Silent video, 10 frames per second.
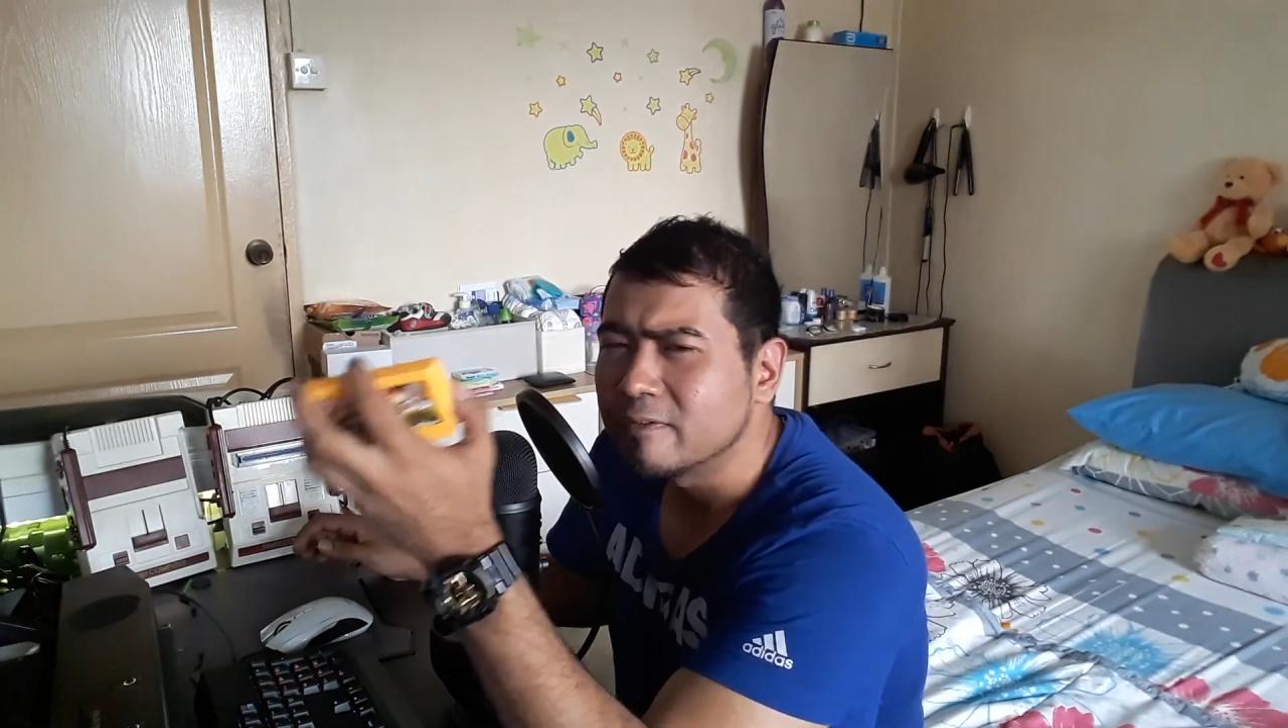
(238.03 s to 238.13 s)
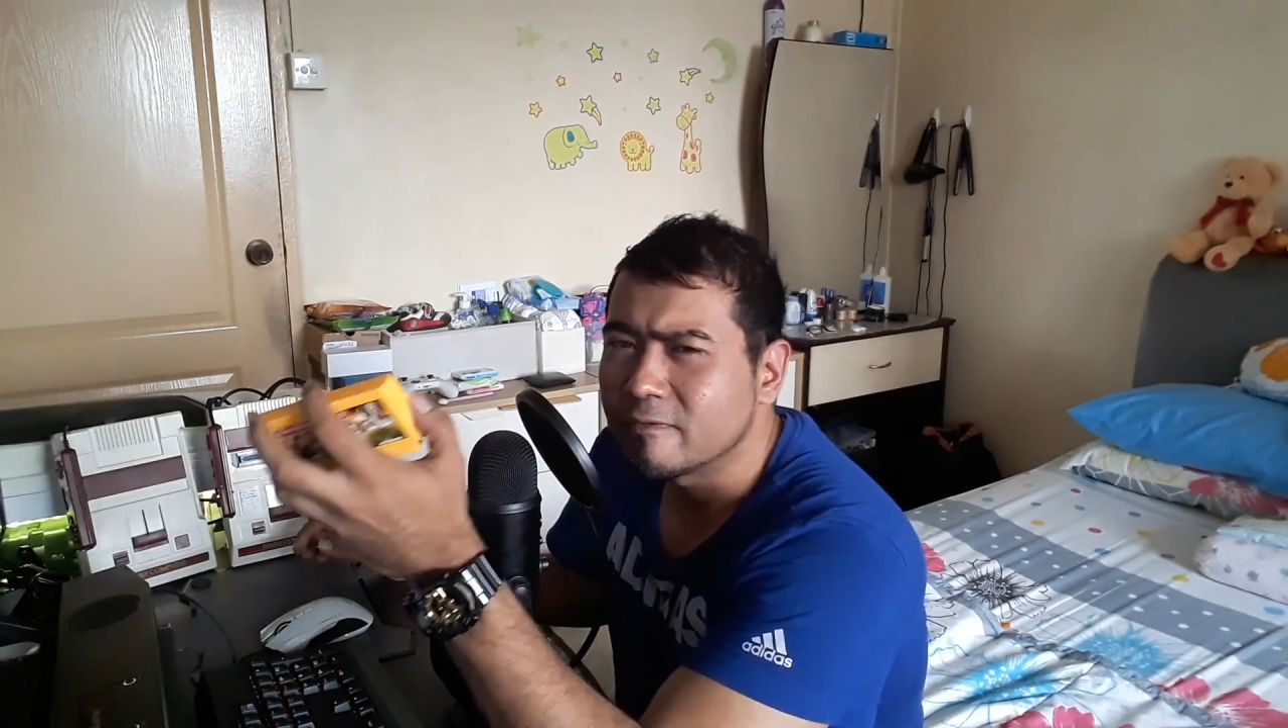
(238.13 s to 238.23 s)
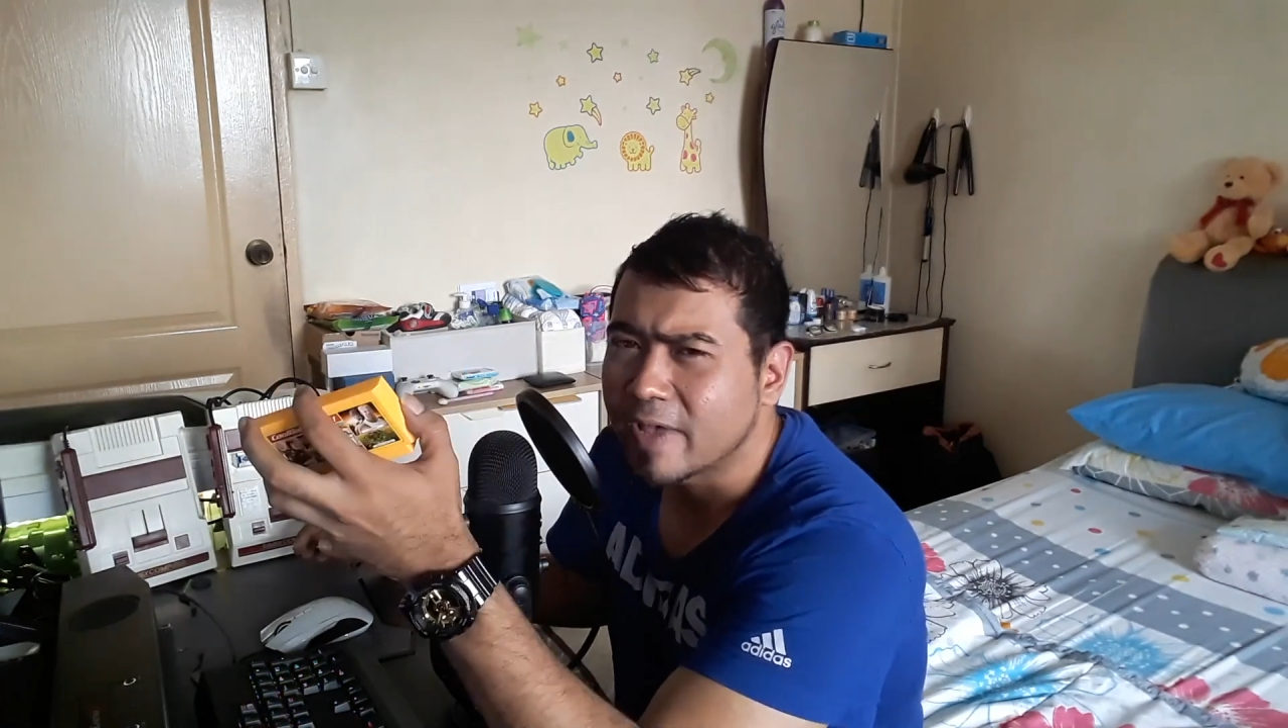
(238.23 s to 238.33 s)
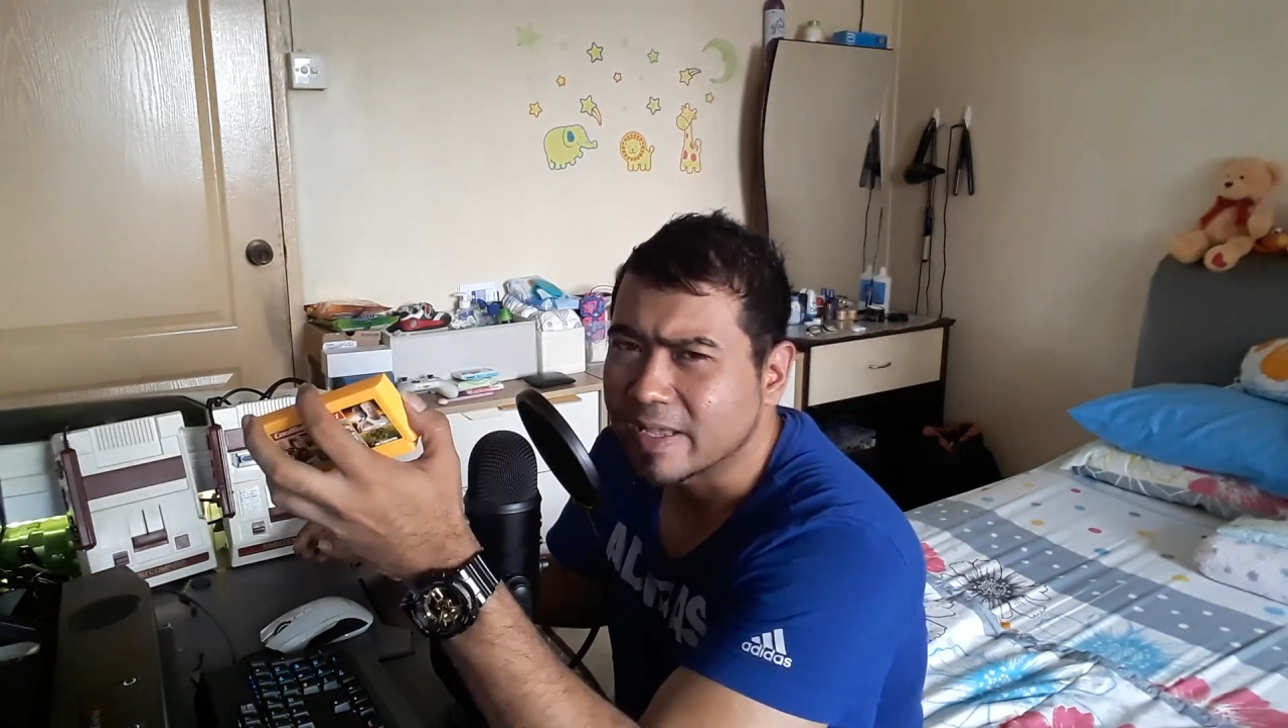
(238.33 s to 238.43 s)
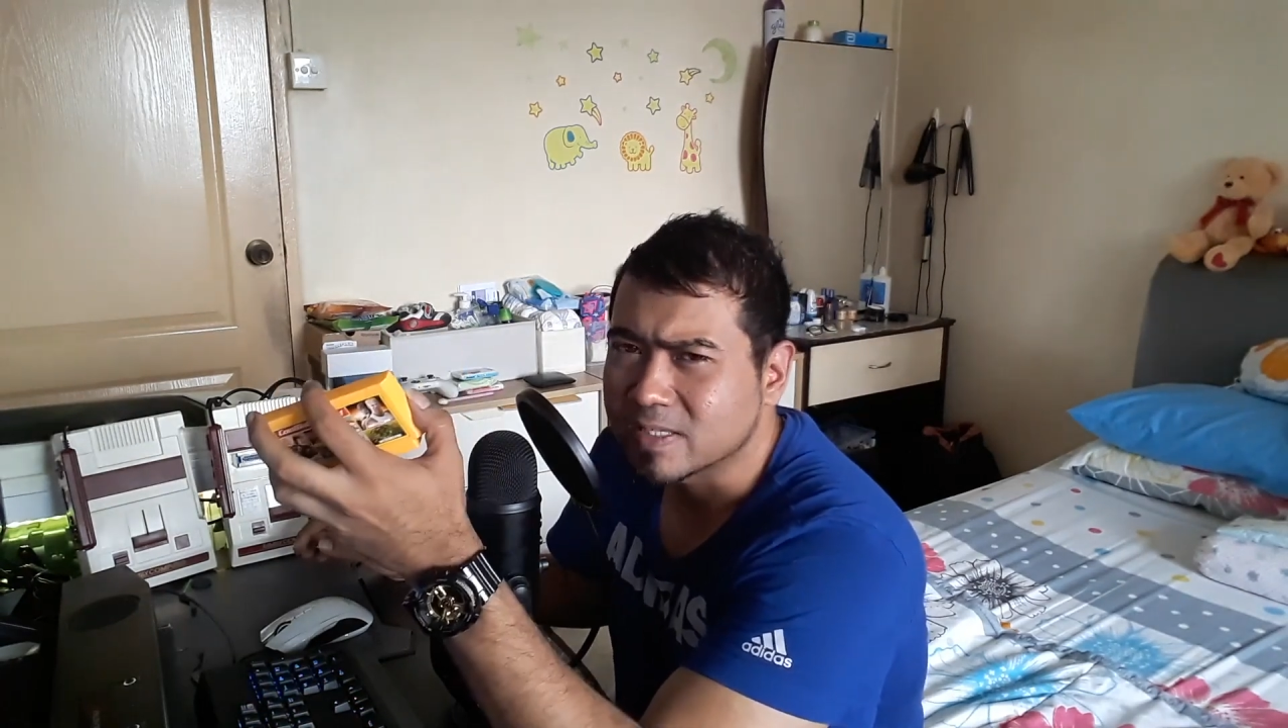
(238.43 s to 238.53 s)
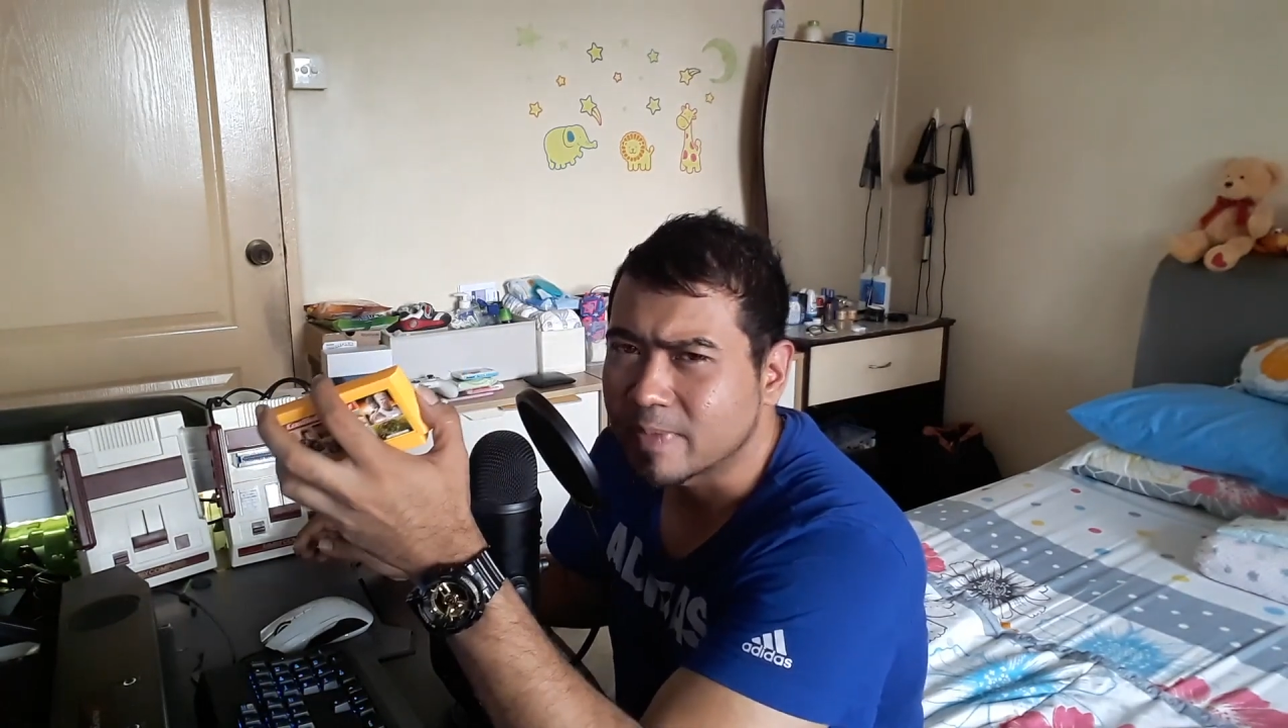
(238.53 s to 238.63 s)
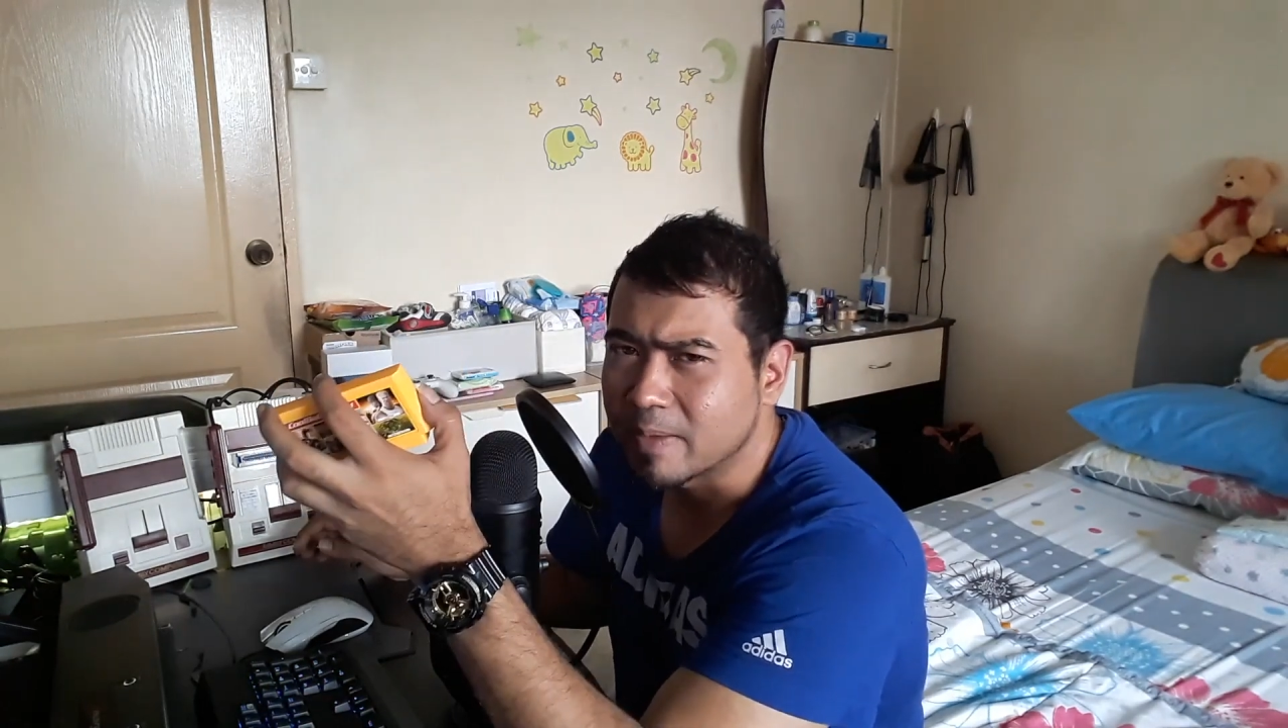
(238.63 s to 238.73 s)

invest